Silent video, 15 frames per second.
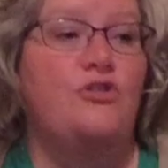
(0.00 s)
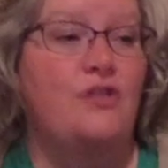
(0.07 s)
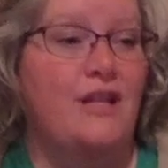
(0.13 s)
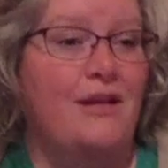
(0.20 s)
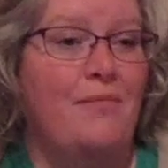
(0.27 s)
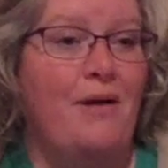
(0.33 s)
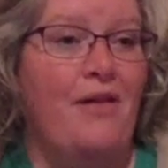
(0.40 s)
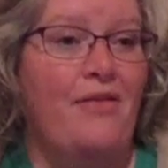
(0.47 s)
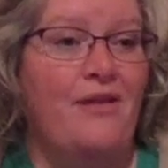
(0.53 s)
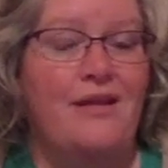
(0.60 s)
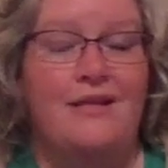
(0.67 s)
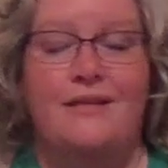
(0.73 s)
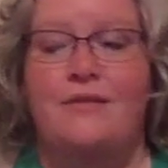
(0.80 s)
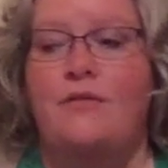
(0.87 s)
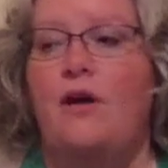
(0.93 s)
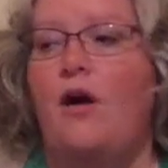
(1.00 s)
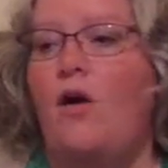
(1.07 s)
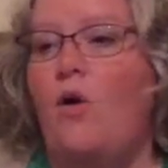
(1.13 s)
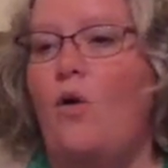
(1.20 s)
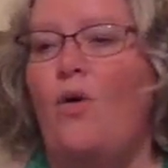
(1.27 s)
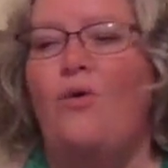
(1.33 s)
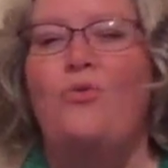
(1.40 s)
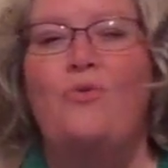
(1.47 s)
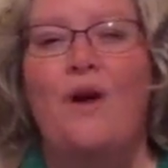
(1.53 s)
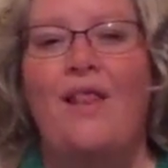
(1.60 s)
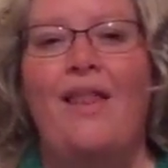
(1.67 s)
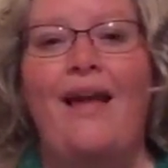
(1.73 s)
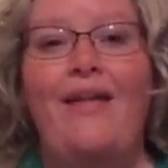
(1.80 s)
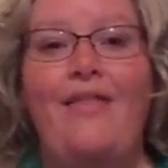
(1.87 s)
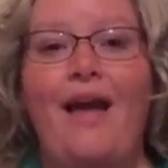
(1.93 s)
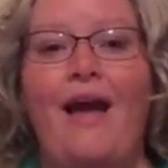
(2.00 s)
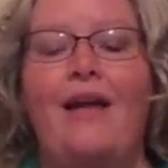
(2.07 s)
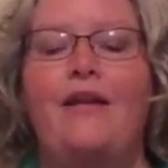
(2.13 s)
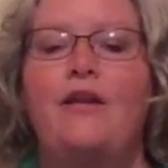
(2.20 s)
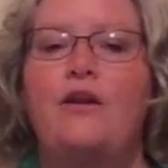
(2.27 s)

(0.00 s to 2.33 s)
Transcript: think about this? Oh, I like that.